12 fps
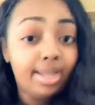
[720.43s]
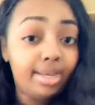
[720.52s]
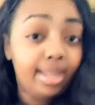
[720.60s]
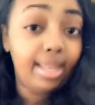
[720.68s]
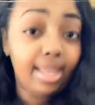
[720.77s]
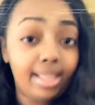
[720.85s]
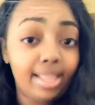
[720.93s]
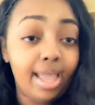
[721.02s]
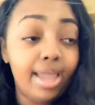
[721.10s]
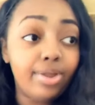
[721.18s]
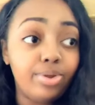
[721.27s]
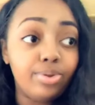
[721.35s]
they like to
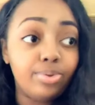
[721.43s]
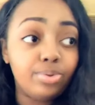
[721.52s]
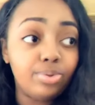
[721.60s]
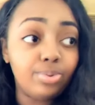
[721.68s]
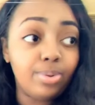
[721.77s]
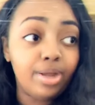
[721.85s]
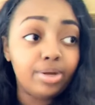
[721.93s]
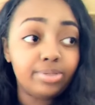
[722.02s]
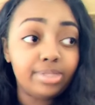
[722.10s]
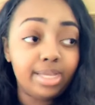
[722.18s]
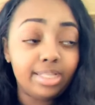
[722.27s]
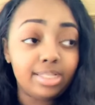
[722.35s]
hire you through
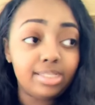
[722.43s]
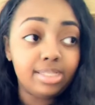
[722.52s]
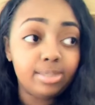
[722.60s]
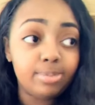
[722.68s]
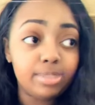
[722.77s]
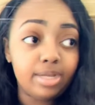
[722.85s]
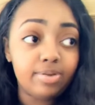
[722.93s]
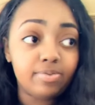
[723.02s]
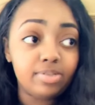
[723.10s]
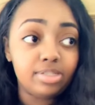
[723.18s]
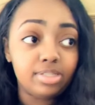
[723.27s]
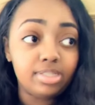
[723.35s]
Aerotek the temp
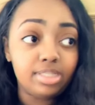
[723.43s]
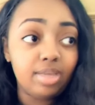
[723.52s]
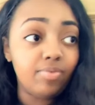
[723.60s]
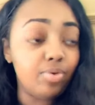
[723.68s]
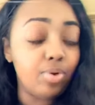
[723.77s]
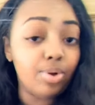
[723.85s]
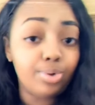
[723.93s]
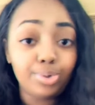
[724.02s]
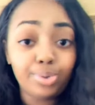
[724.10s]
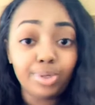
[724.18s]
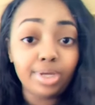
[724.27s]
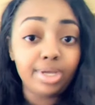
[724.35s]
service to see if you're gonna
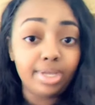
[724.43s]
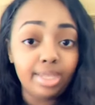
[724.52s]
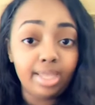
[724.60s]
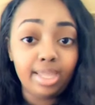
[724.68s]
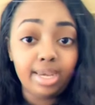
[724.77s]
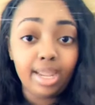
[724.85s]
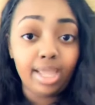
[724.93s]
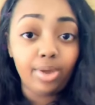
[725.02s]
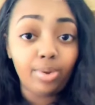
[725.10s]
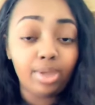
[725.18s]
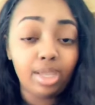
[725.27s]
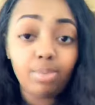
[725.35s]
do good and they
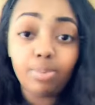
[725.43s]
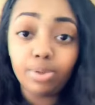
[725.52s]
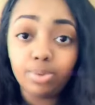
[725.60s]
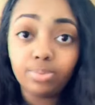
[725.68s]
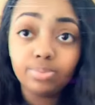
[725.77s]
gonna keep you